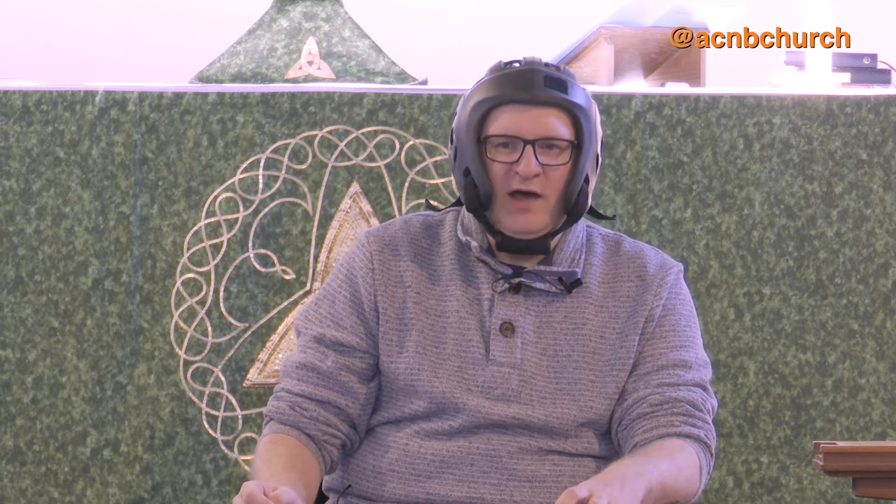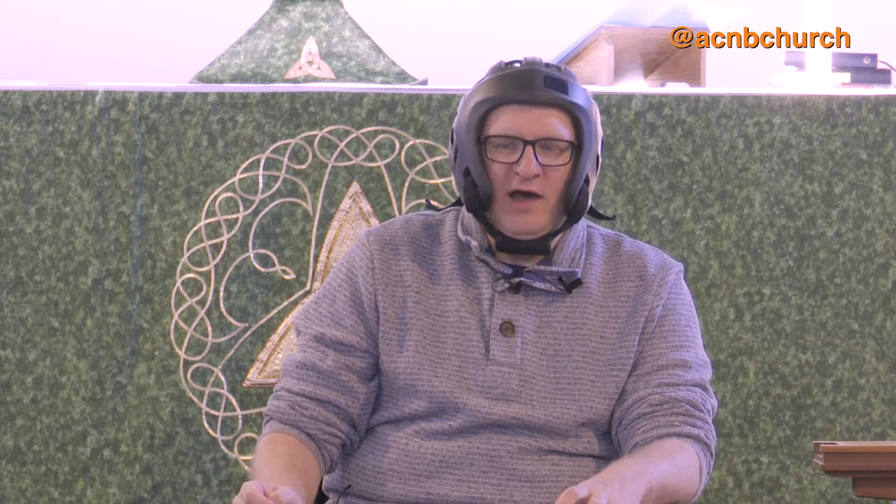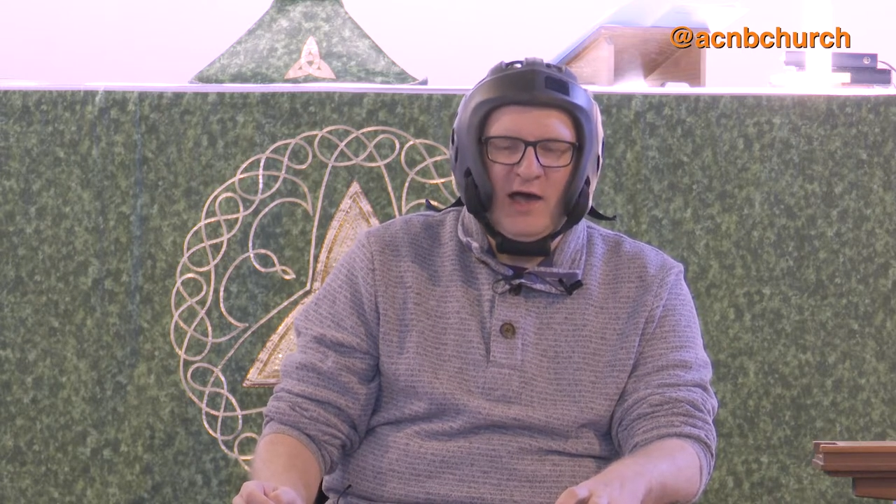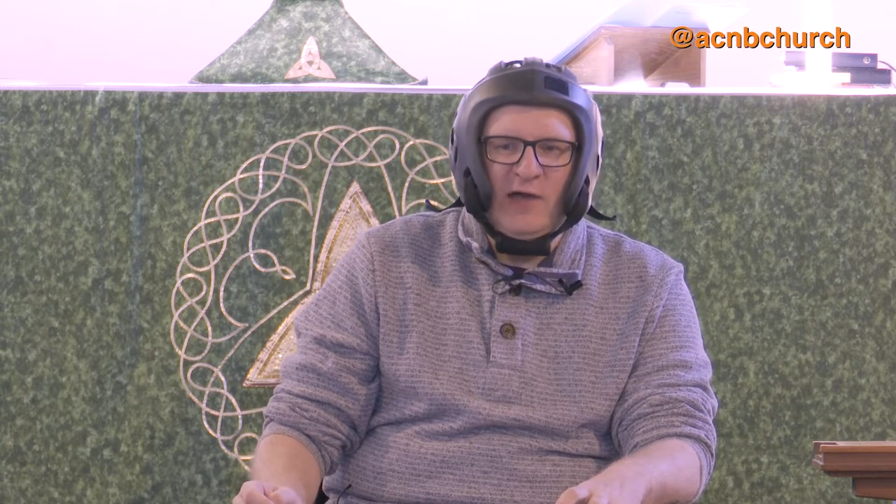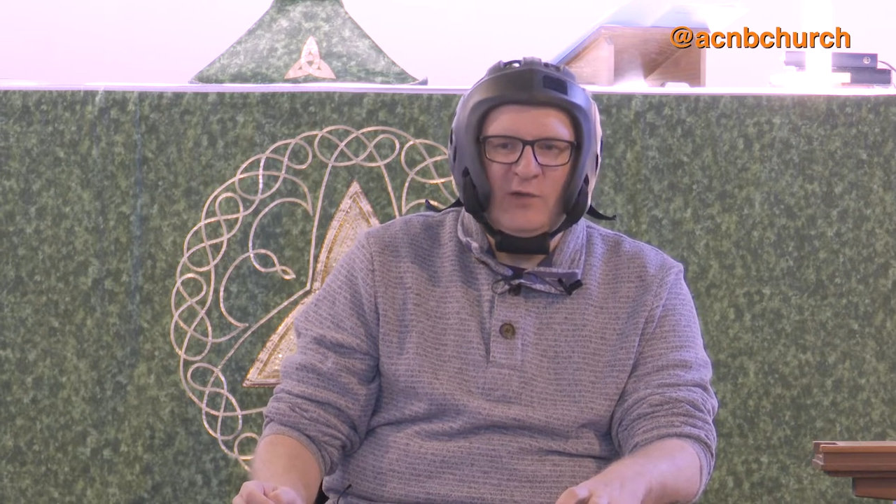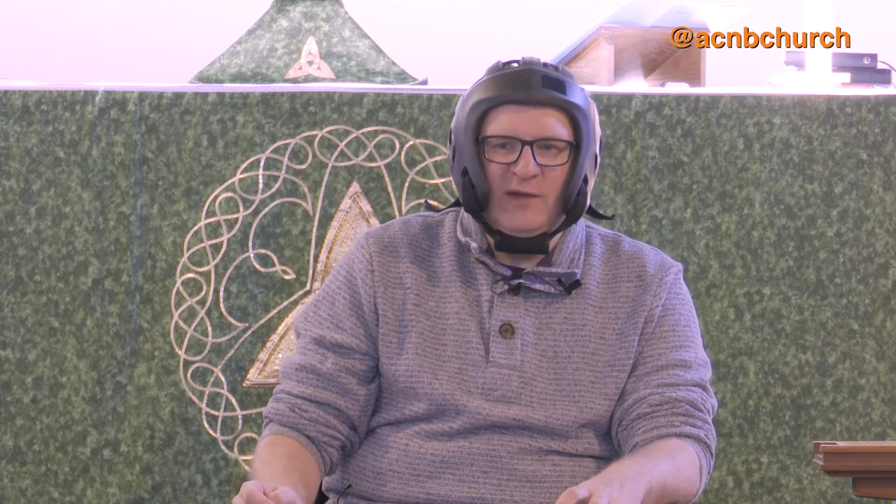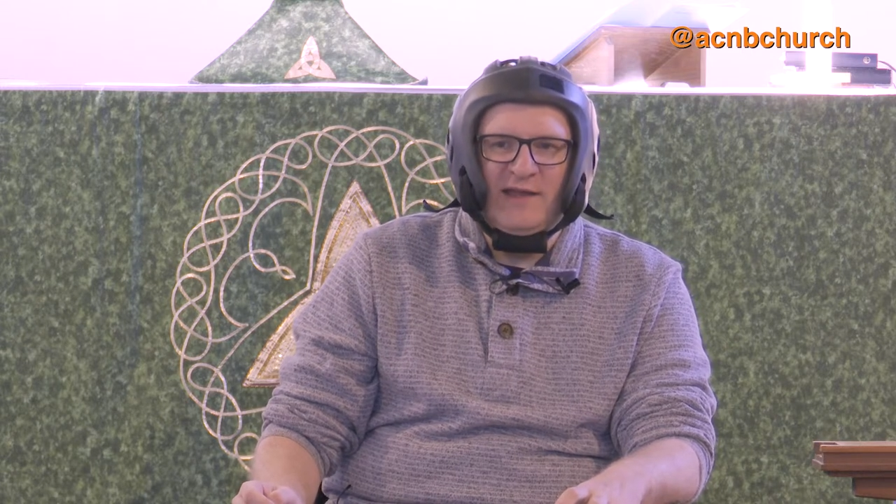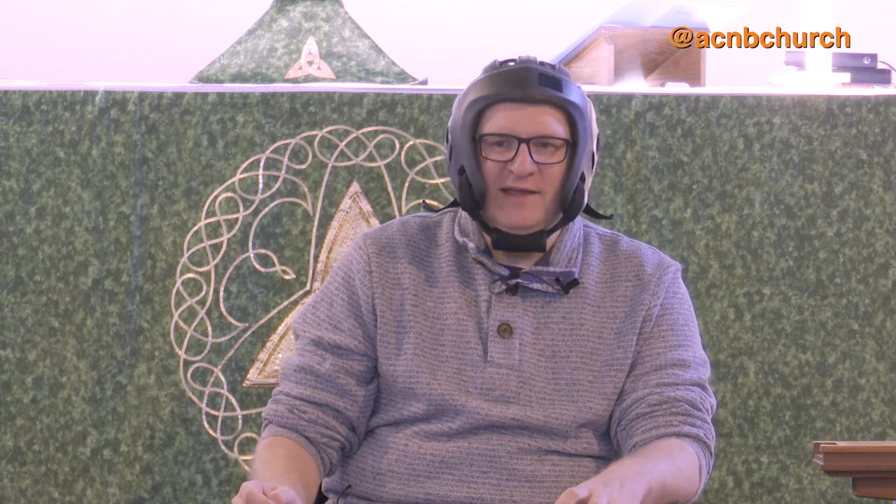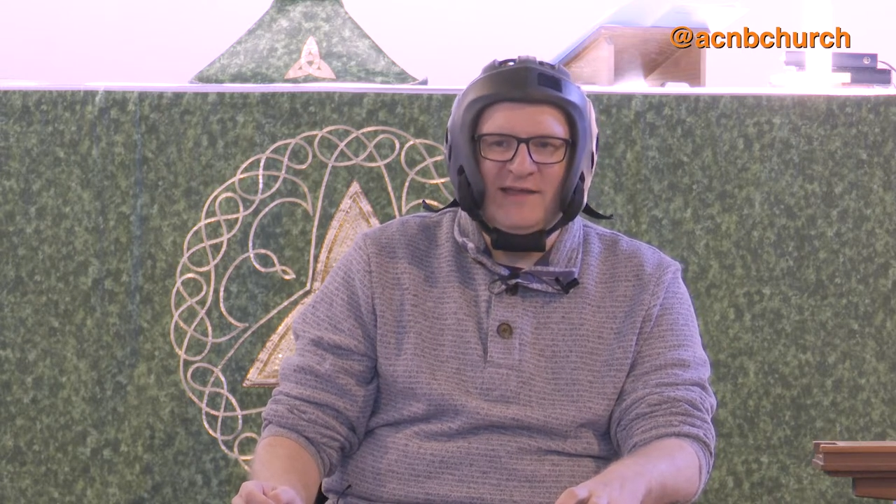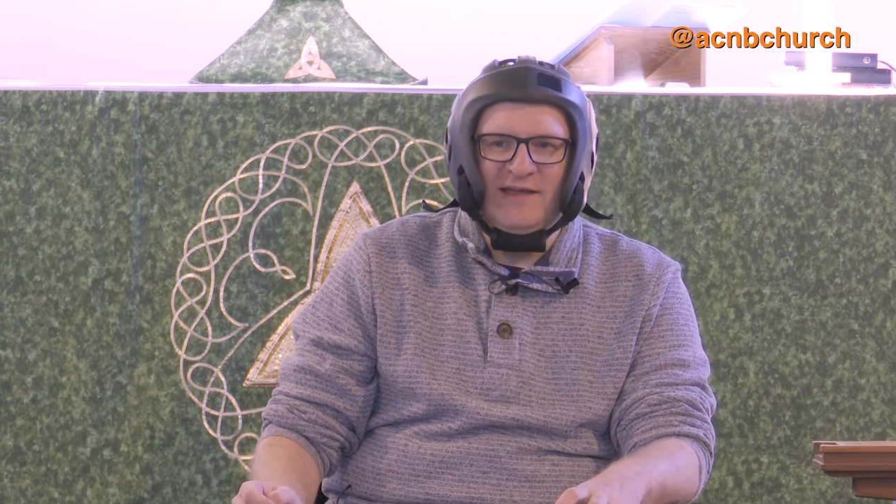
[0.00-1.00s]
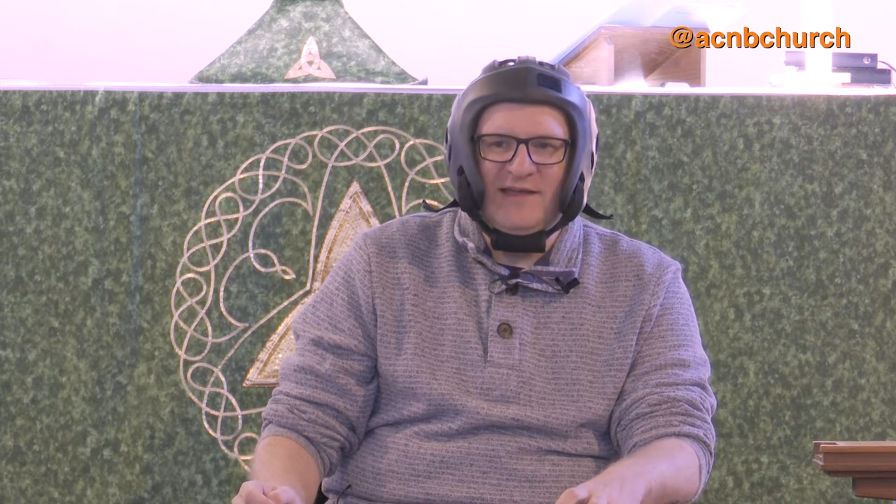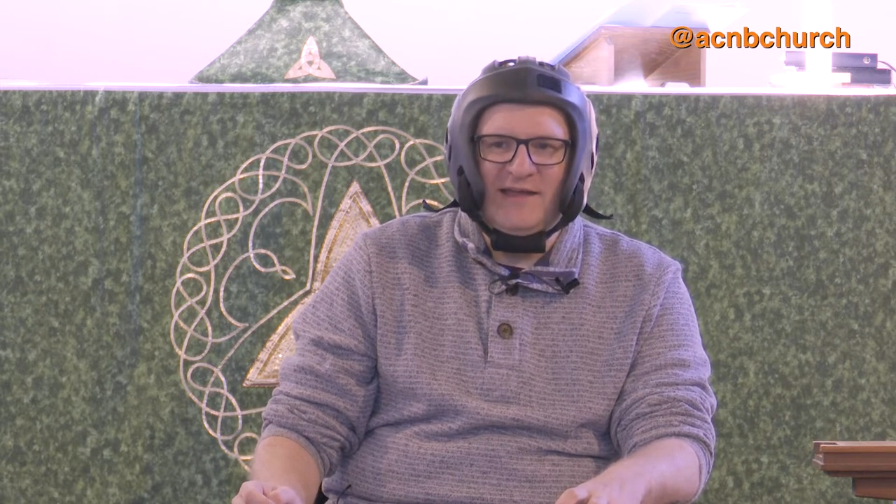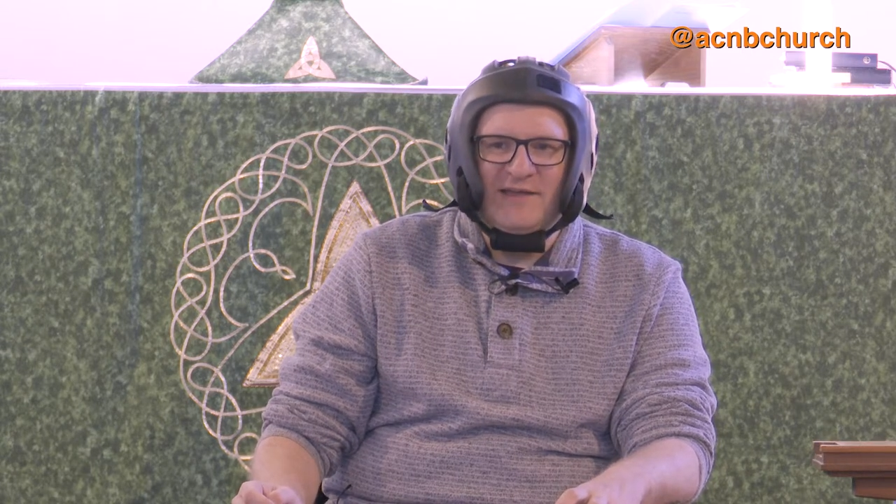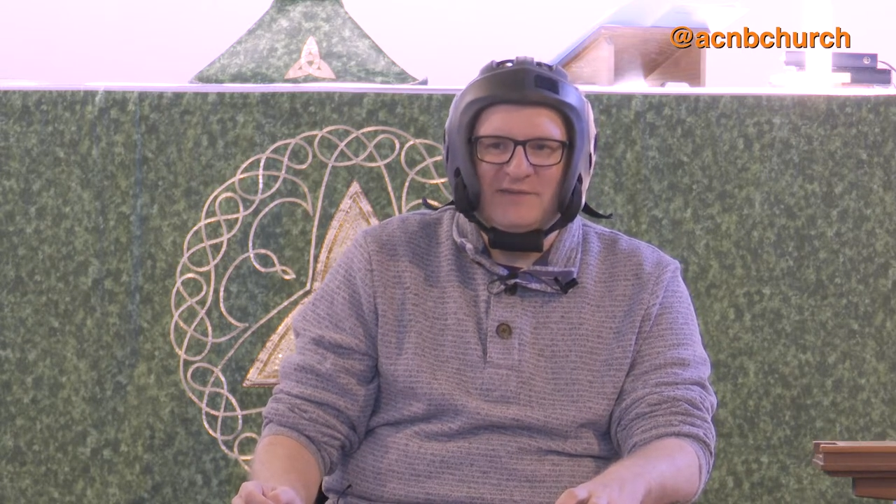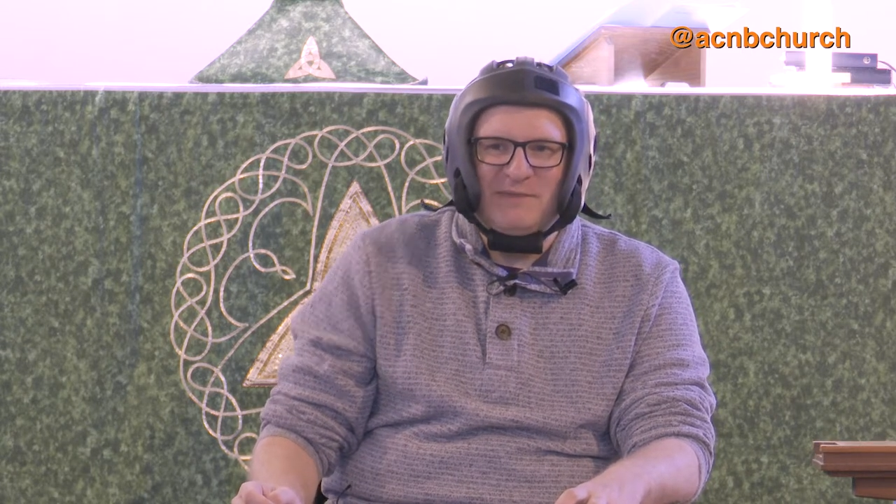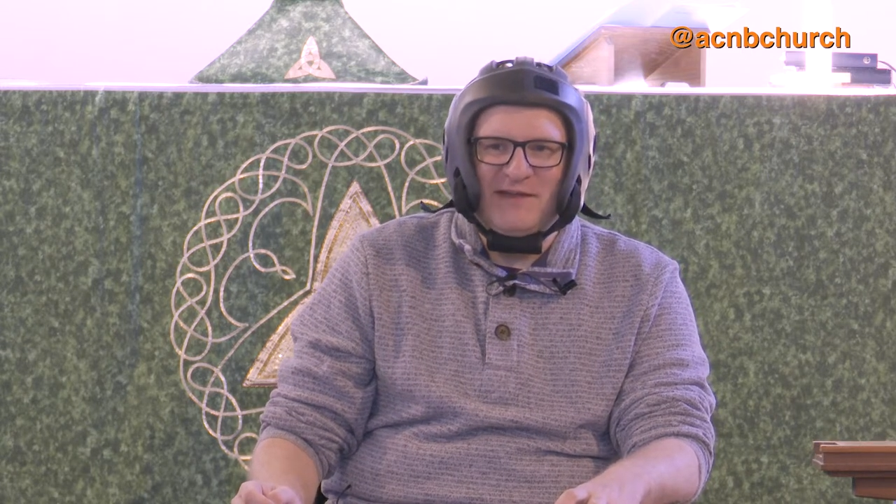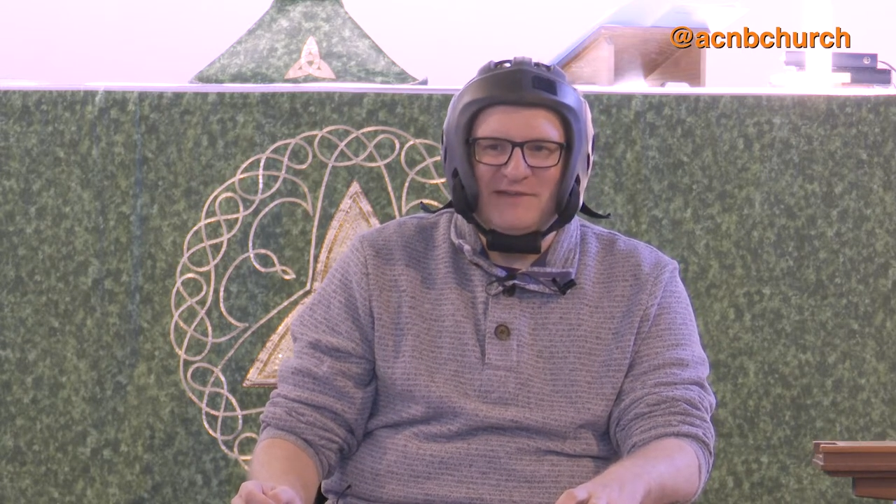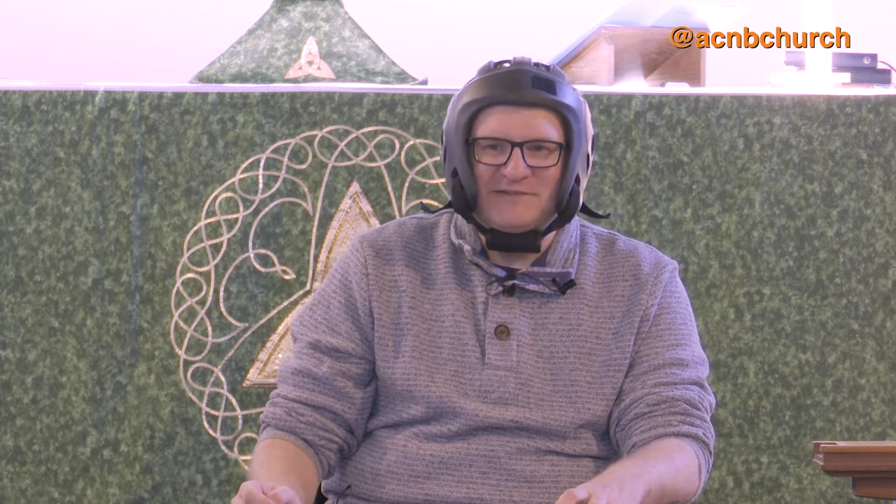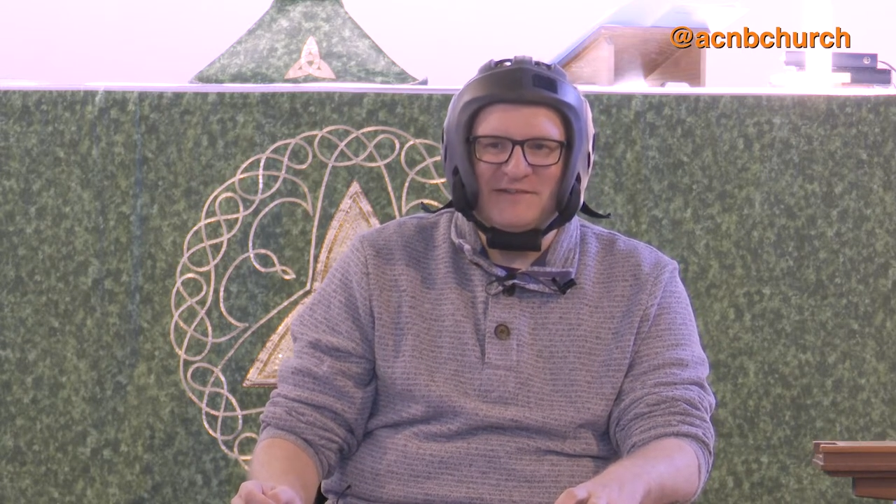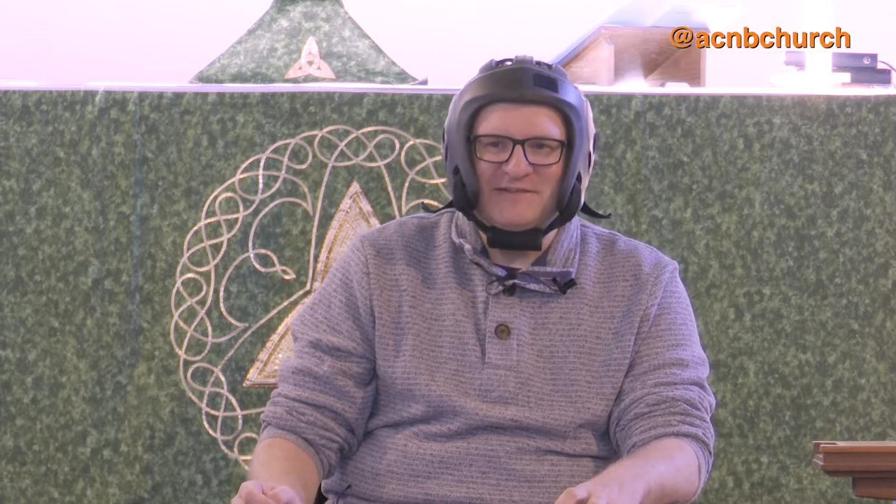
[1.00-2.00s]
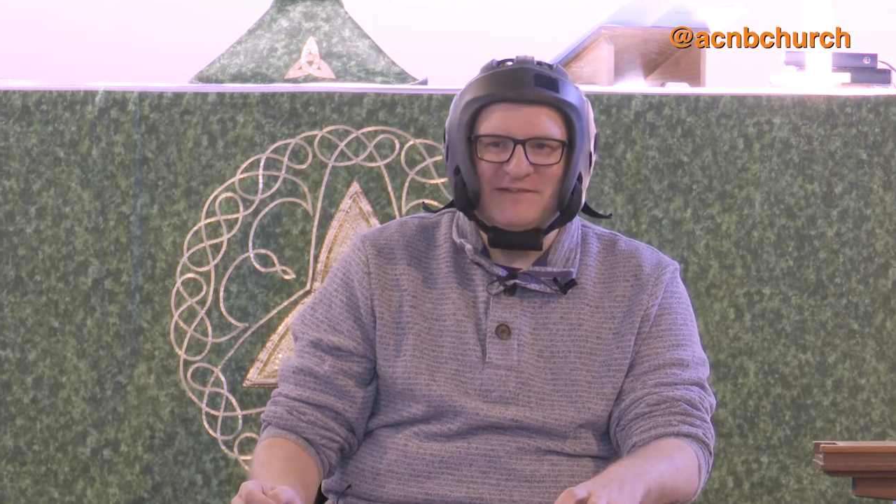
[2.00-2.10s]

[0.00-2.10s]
holy explosion.